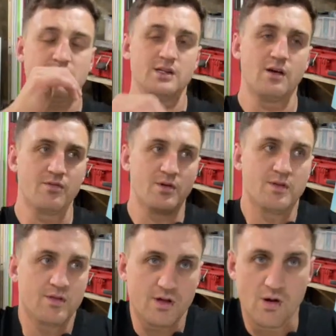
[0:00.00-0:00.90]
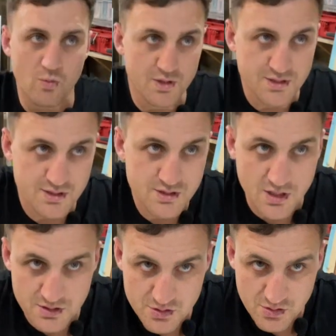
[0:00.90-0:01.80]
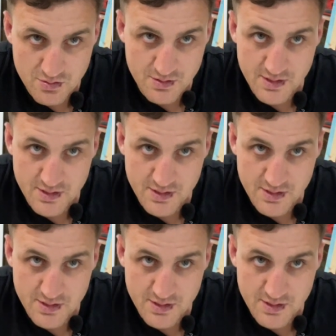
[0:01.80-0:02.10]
another thing I wanted to touch on,